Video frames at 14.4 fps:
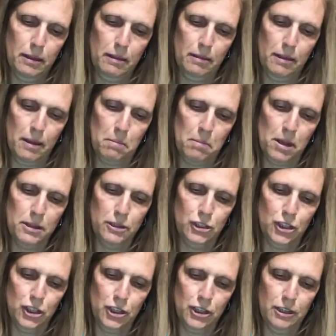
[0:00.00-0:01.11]
that
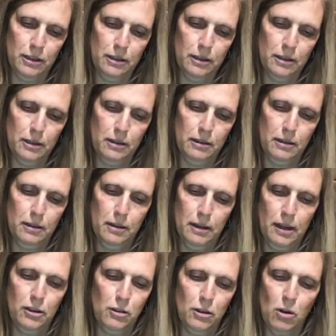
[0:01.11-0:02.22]
much.
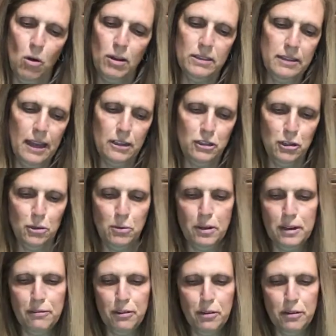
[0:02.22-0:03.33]
And you can always add to it
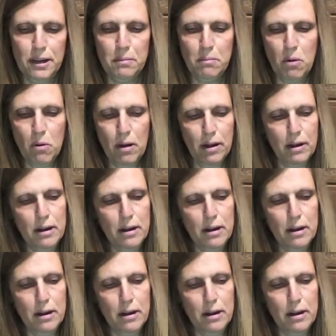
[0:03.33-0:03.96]
if you need more.